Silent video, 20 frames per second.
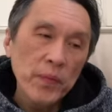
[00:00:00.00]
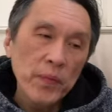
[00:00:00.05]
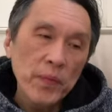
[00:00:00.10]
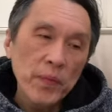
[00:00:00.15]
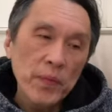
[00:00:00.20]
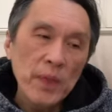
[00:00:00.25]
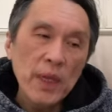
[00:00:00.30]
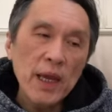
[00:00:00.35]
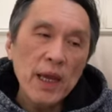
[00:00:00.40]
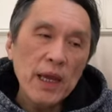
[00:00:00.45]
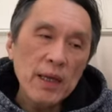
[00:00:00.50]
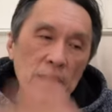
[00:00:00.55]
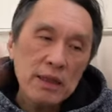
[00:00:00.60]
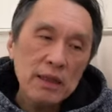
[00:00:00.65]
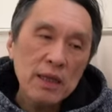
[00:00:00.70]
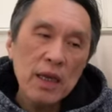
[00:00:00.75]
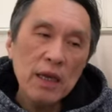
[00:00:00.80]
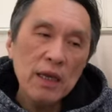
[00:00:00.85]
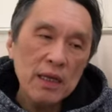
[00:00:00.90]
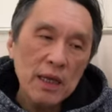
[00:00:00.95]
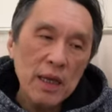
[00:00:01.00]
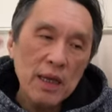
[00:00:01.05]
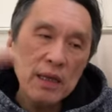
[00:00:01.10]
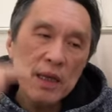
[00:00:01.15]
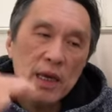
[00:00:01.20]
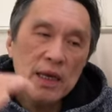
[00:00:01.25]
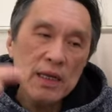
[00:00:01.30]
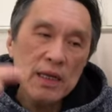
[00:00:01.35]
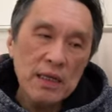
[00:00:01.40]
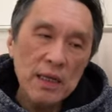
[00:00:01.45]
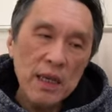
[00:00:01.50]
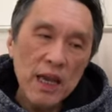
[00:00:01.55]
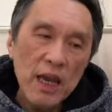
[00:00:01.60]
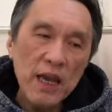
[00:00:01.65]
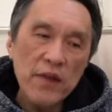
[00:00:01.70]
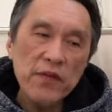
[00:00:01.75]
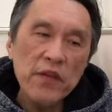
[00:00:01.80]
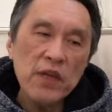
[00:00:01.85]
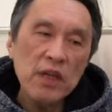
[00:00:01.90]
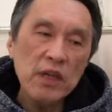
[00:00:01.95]
that saying that there is the
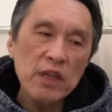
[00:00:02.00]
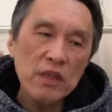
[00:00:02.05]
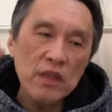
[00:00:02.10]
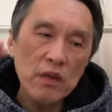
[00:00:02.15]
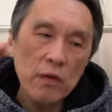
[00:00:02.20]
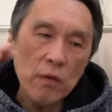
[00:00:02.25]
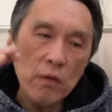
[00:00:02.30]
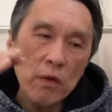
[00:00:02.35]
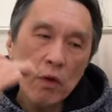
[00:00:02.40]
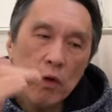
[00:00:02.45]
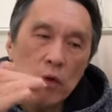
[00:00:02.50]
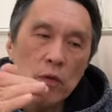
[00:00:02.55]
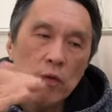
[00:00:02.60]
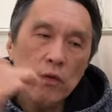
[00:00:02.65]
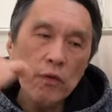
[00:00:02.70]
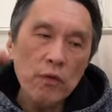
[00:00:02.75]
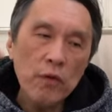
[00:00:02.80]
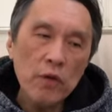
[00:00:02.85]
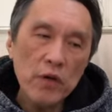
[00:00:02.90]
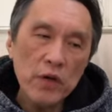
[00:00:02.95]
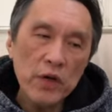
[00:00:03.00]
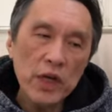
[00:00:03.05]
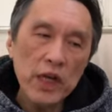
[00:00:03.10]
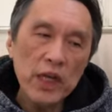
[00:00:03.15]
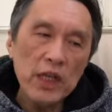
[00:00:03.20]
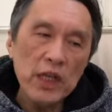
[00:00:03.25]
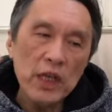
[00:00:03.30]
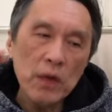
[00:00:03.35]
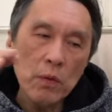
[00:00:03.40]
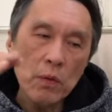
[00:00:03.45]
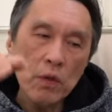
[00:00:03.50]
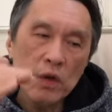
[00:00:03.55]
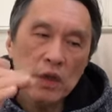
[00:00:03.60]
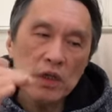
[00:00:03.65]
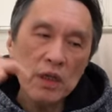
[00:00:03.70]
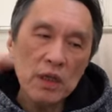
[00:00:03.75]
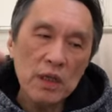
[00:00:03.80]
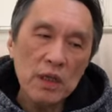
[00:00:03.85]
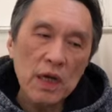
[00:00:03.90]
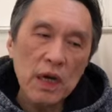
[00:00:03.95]
evidence of Kung Fu already
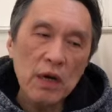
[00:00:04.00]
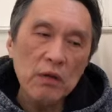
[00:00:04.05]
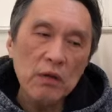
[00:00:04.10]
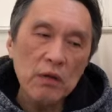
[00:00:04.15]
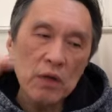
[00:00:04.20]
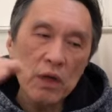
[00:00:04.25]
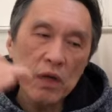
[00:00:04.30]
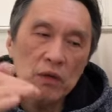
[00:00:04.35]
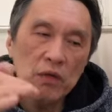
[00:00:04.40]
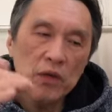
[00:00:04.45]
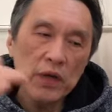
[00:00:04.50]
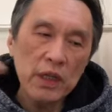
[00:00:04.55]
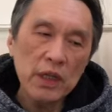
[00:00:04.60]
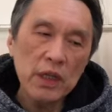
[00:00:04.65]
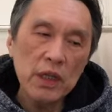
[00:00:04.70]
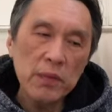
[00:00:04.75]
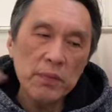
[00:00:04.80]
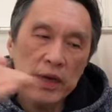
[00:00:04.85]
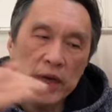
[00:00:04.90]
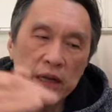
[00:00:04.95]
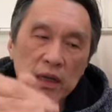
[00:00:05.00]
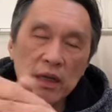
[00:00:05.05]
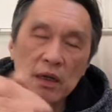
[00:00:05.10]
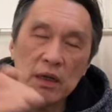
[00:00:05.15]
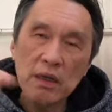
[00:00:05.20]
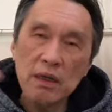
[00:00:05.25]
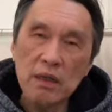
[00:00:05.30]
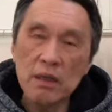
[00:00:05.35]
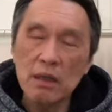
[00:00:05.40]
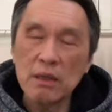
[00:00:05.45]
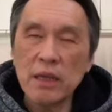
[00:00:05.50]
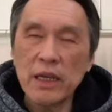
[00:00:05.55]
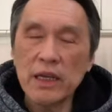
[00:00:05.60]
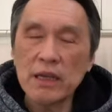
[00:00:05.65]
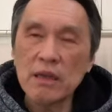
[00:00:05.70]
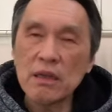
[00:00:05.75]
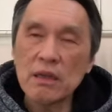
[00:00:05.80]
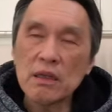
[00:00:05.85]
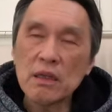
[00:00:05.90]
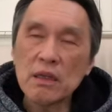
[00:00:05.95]
watered down, not really practical in
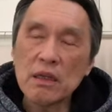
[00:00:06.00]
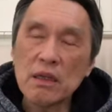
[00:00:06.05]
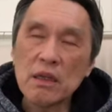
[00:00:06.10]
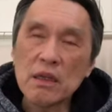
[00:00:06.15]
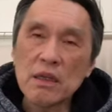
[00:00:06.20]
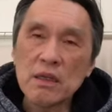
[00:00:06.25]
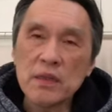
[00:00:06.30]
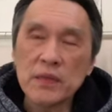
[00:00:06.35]
1930s?